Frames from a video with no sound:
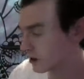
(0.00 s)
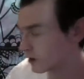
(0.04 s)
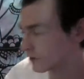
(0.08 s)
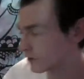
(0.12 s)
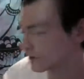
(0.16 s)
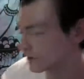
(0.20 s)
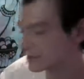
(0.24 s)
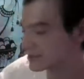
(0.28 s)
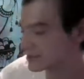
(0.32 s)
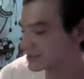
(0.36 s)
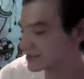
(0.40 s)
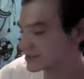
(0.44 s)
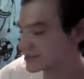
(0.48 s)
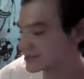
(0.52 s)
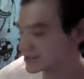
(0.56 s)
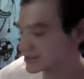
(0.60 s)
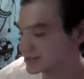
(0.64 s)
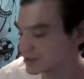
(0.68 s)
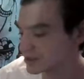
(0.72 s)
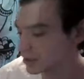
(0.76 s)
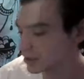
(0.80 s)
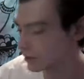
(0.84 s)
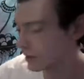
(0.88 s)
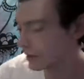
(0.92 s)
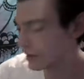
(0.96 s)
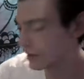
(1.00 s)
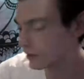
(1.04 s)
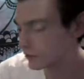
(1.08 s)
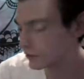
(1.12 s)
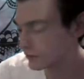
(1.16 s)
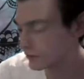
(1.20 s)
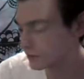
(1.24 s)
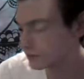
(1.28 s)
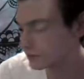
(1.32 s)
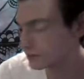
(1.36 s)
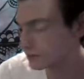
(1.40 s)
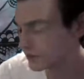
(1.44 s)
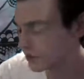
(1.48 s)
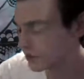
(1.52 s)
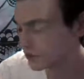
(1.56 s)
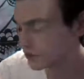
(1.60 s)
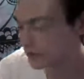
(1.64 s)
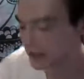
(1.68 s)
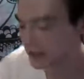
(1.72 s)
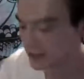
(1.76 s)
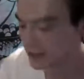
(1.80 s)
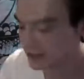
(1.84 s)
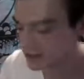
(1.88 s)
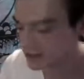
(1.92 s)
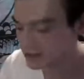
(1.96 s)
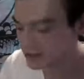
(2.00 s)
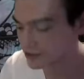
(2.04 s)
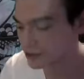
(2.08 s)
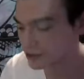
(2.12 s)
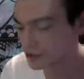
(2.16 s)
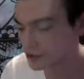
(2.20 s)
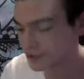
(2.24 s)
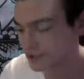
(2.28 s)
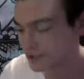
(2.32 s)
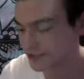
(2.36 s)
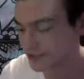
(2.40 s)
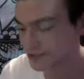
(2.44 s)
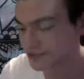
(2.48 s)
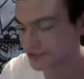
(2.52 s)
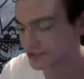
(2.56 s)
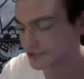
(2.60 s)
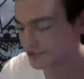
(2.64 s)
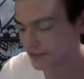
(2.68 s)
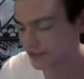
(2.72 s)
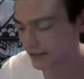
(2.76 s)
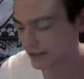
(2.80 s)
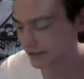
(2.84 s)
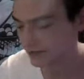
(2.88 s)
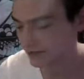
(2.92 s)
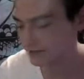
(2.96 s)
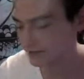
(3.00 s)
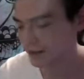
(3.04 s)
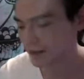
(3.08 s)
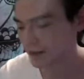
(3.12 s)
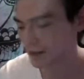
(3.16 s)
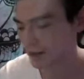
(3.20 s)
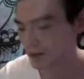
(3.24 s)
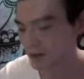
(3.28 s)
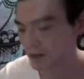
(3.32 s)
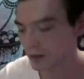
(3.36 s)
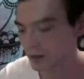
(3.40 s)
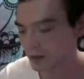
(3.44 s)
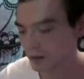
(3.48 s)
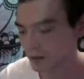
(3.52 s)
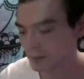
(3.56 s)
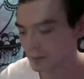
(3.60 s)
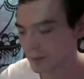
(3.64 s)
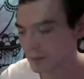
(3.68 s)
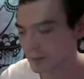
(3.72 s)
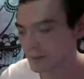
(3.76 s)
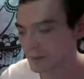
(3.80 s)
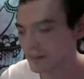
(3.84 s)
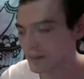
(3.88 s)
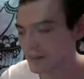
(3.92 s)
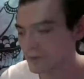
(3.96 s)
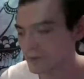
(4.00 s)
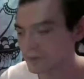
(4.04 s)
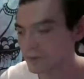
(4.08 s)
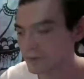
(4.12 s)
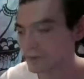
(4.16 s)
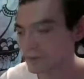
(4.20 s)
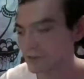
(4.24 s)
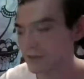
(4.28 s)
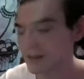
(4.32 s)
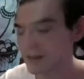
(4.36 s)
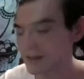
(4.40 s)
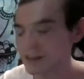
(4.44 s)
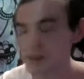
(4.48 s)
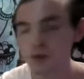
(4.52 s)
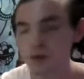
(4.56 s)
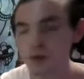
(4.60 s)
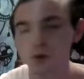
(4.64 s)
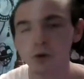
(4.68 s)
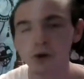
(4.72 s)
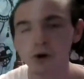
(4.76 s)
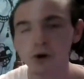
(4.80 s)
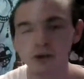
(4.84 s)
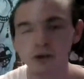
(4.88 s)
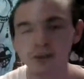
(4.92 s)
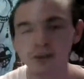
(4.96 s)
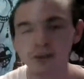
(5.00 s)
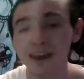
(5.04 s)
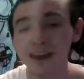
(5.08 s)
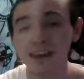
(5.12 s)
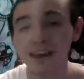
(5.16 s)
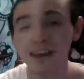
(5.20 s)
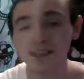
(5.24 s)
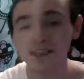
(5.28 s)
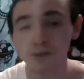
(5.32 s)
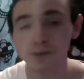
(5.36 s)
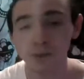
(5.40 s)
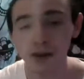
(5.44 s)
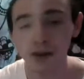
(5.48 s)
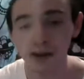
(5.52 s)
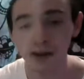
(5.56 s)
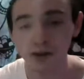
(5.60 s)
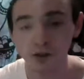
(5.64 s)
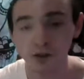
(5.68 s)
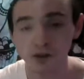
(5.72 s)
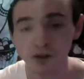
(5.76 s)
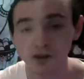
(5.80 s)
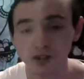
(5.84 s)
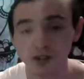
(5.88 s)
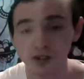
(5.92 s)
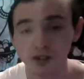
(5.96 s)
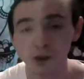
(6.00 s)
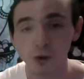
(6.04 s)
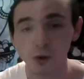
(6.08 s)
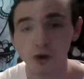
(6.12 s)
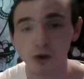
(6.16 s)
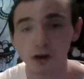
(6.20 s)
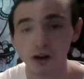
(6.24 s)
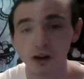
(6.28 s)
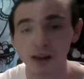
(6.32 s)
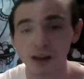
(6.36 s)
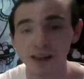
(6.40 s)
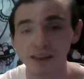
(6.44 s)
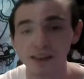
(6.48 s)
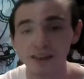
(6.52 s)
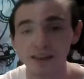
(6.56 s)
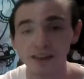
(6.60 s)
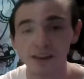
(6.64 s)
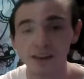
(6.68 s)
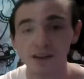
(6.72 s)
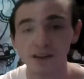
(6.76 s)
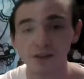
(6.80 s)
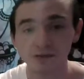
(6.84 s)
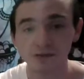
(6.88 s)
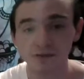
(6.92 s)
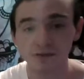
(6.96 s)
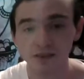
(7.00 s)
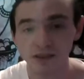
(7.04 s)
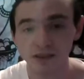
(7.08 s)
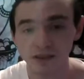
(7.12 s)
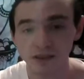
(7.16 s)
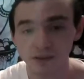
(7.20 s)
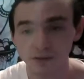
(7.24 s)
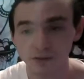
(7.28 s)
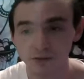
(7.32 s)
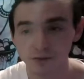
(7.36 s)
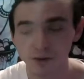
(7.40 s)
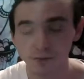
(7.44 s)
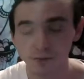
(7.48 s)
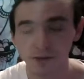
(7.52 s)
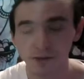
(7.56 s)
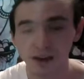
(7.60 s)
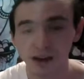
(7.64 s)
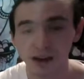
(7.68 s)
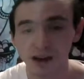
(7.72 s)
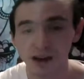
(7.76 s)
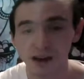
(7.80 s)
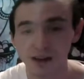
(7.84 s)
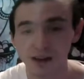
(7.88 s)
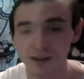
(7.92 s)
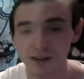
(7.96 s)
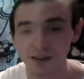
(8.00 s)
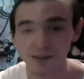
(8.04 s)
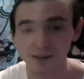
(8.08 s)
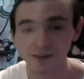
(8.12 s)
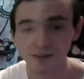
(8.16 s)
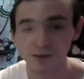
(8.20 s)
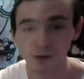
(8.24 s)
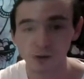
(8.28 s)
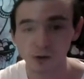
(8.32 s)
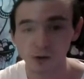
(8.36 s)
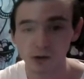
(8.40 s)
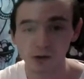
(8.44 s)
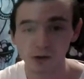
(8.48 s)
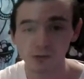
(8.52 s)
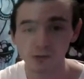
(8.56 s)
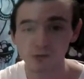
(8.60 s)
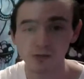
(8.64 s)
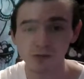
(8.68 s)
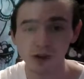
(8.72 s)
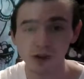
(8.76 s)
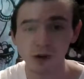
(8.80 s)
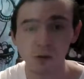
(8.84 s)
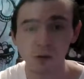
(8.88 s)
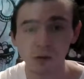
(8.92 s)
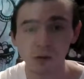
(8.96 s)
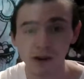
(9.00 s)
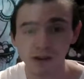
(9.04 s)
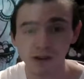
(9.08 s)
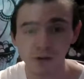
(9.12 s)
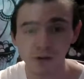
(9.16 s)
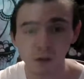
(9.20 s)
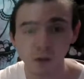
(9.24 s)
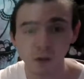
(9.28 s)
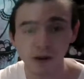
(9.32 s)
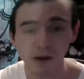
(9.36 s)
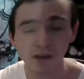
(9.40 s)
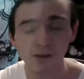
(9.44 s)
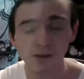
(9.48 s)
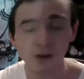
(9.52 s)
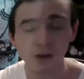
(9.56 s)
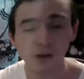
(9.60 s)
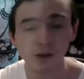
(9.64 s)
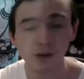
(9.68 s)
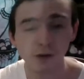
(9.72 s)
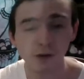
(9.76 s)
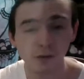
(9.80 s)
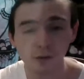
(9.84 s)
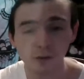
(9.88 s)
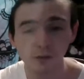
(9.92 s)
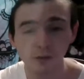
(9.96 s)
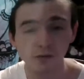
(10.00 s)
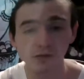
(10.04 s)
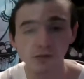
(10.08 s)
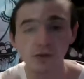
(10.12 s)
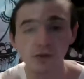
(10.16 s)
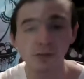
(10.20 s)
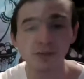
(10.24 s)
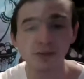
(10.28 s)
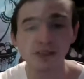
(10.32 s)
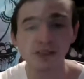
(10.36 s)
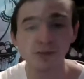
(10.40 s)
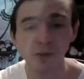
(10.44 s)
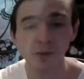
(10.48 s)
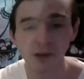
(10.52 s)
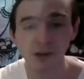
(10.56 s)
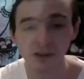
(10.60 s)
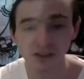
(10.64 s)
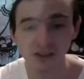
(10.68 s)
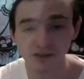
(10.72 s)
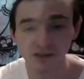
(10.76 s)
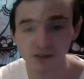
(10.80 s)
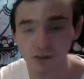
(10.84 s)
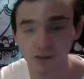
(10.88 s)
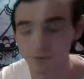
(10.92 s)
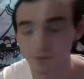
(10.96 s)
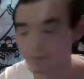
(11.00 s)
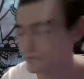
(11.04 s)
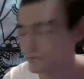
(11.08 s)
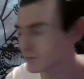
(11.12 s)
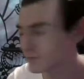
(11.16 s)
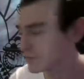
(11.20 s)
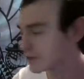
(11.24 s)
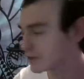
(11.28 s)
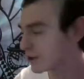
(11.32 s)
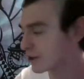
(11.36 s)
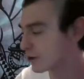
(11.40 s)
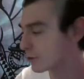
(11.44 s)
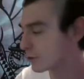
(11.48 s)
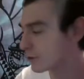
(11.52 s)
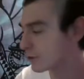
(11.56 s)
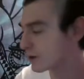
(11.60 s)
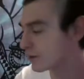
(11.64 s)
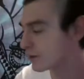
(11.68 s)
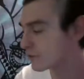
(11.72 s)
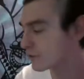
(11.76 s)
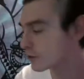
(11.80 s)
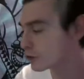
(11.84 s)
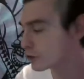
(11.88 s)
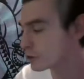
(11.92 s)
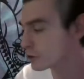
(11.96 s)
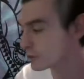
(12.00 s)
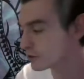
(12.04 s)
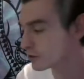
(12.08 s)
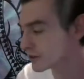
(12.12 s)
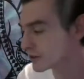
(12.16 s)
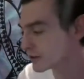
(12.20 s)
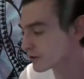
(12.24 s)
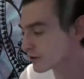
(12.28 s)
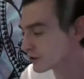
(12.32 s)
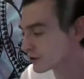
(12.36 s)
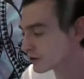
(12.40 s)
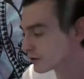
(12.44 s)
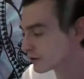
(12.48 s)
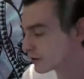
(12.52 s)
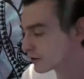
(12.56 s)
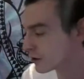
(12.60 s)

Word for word: This is, you know, how they're feeling. So it's like maybe they feel like you are the Ace of Pentacles, you are a gift from God, or, you know, whatever you, from the spirits, from, you know, whatever you believe in.